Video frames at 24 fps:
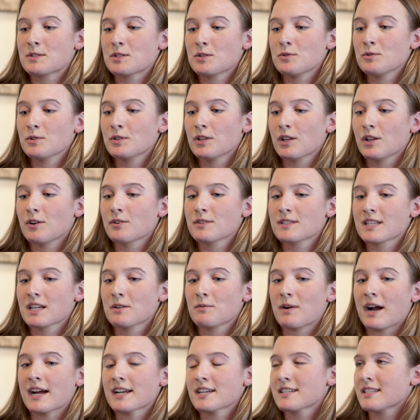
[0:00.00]
too close, like
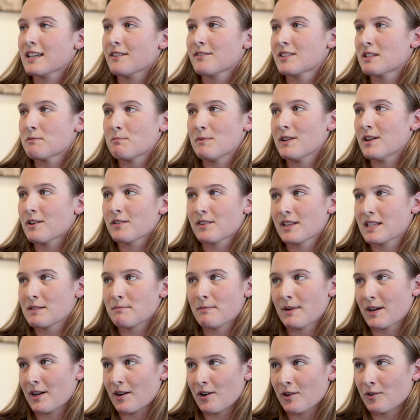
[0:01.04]
I just have a speaker that's
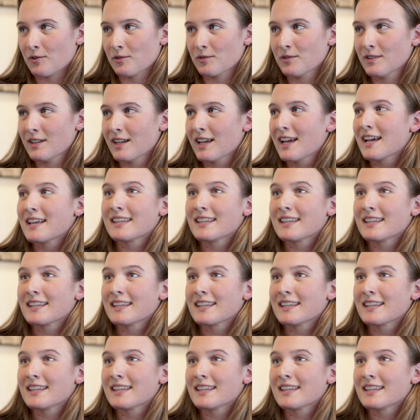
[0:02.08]
my own.